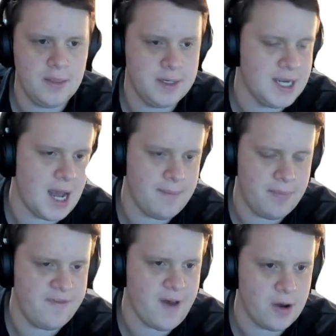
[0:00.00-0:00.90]
the
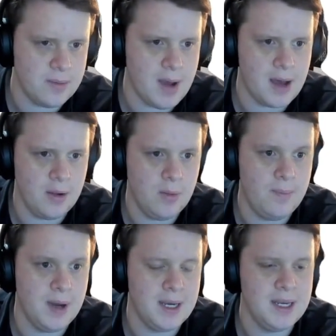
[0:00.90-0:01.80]
top Falcon model,
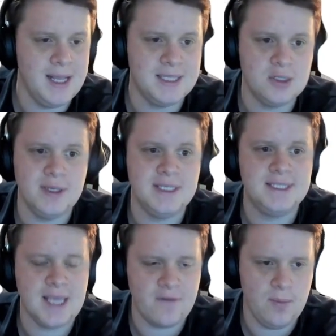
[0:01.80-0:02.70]
but it's only
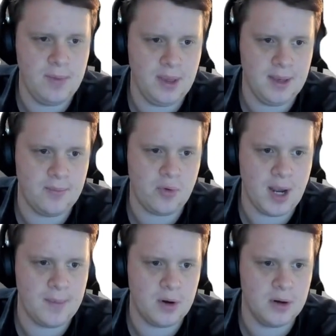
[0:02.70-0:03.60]
7 billion
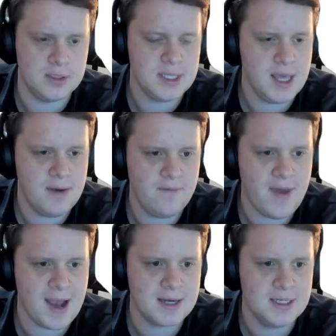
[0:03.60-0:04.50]
parameters, and in
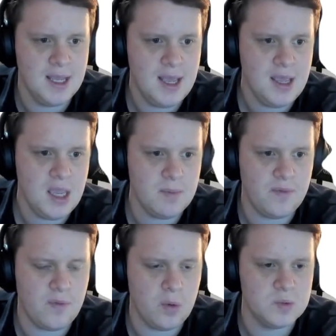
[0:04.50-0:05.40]
fact
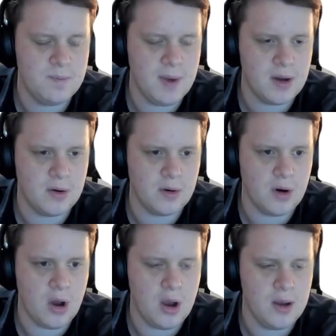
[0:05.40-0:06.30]
performs
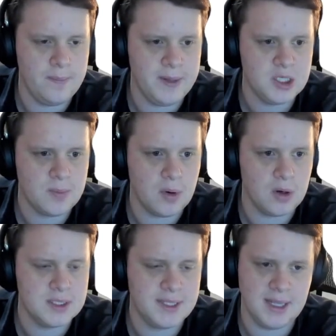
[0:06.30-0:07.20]
better on
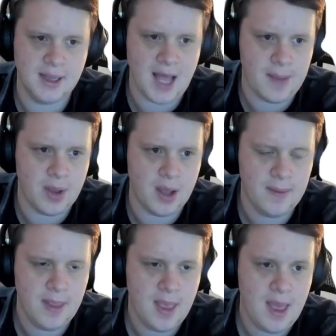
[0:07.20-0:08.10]
benchmarks than
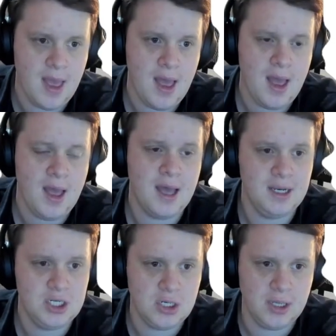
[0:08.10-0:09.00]
Llama.
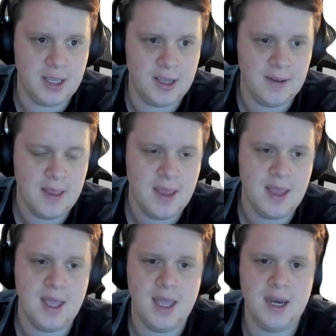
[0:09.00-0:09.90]
Additionally,
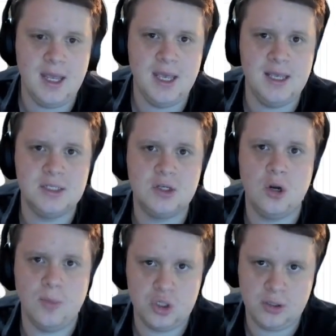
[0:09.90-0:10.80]
it is
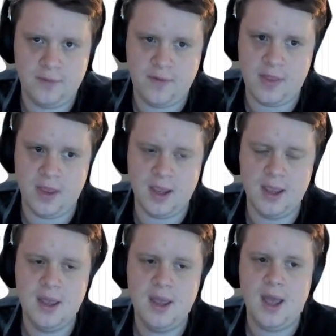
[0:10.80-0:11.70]
commercially
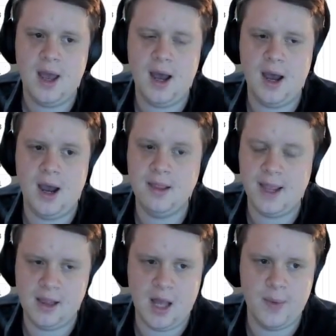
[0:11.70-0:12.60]
friendly,
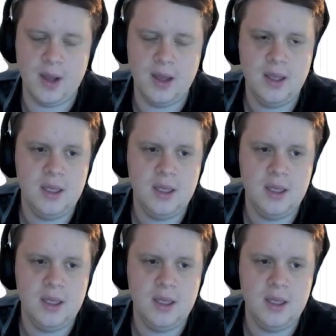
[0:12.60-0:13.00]
unlike Llama,